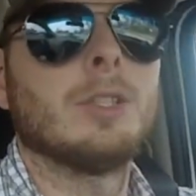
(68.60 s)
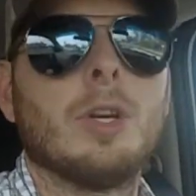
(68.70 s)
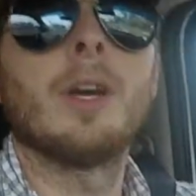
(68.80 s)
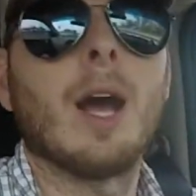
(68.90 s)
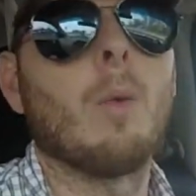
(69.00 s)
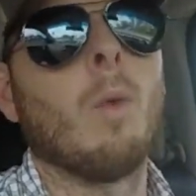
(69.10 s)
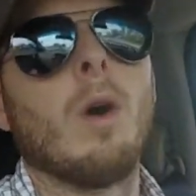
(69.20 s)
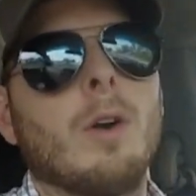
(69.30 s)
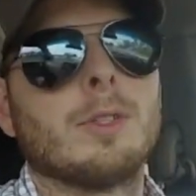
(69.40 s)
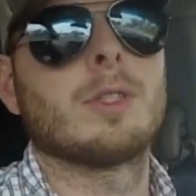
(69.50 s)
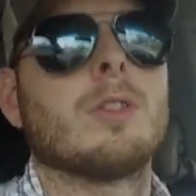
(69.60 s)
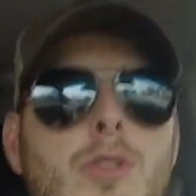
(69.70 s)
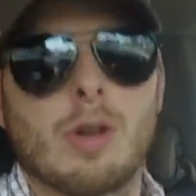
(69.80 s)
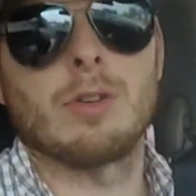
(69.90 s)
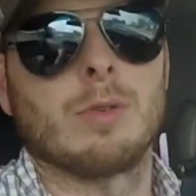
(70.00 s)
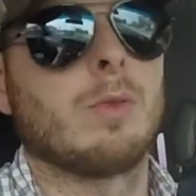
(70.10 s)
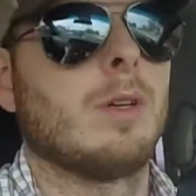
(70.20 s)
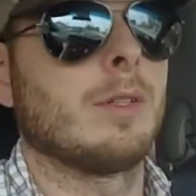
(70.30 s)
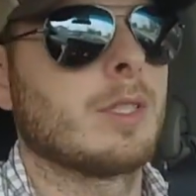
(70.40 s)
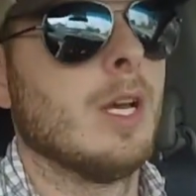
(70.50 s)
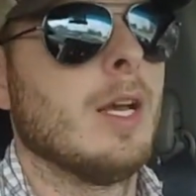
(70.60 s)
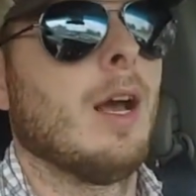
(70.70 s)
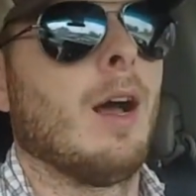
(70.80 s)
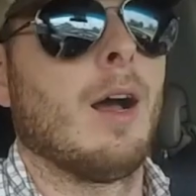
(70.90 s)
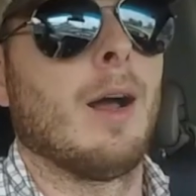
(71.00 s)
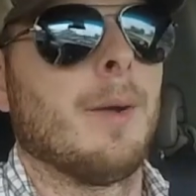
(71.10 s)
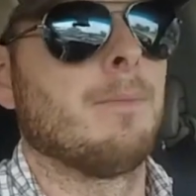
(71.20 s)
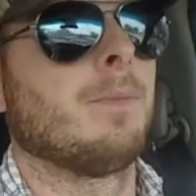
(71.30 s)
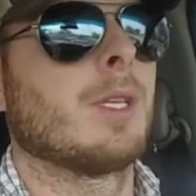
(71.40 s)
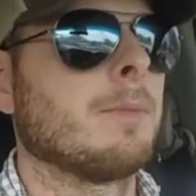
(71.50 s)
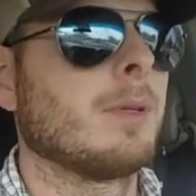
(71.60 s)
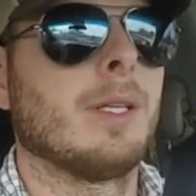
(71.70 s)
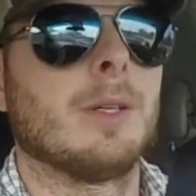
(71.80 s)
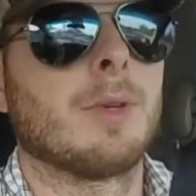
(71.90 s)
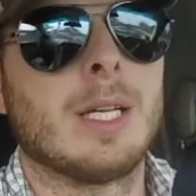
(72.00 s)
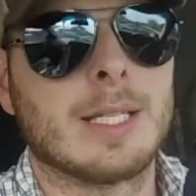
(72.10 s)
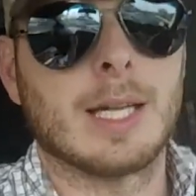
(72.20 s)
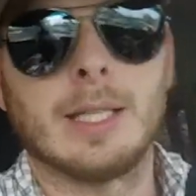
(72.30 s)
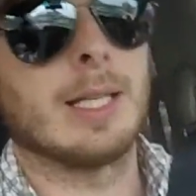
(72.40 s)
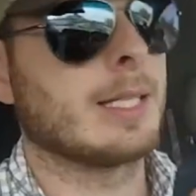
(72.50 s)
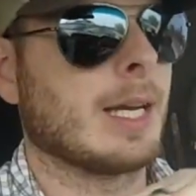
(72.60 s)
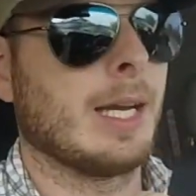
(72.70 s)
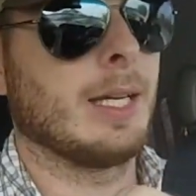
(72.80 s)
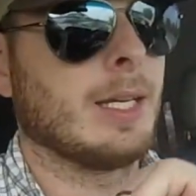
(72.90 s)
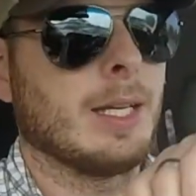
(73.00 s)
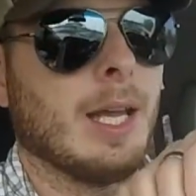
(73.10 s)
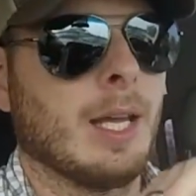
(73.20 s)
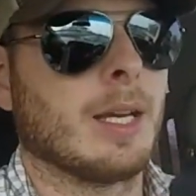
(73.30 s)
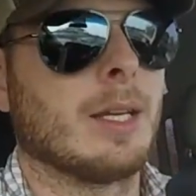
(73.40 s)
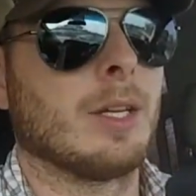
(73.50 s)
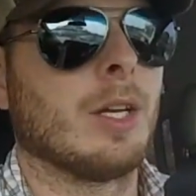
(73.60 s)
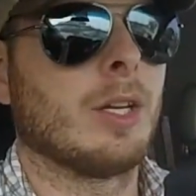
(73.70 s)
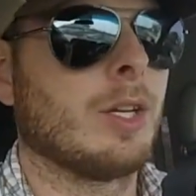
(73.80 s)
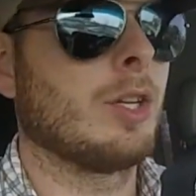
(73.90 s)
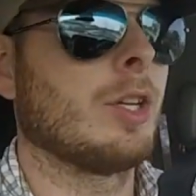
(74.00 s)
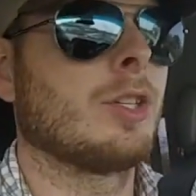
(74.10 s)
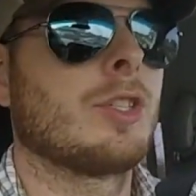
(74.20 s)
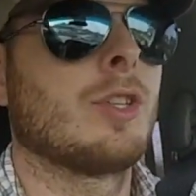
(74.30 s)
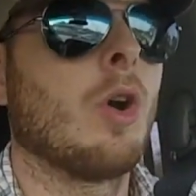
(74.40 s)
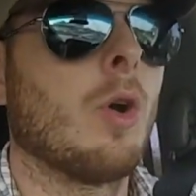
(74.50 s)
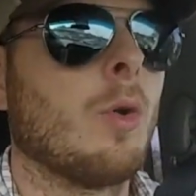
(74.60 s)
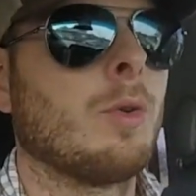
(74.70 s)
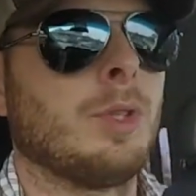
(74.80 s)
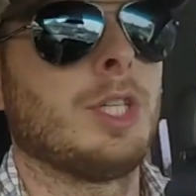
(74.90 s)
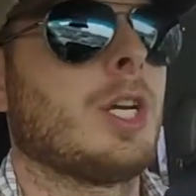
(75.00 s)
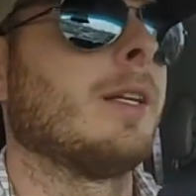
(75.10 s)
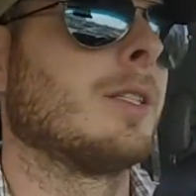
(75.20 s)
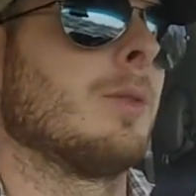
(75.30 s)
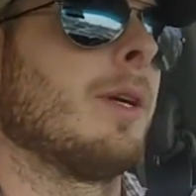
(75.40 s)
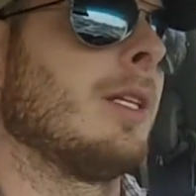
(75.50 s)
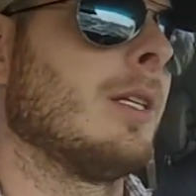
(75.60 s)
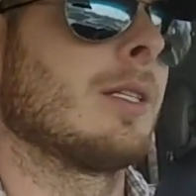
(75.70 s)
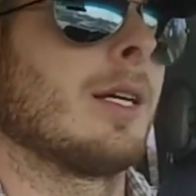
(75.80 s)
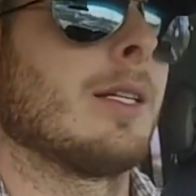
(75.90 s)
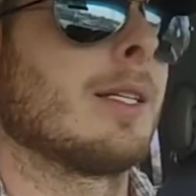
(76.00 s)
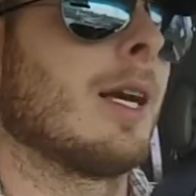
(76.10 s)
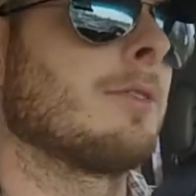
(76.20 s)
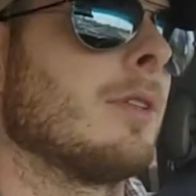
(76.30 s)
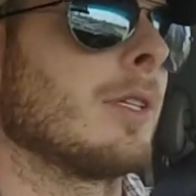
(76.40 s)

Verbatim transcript: took out walls, structural walls, completely redesigned the inside and totally changed the way the inside of this house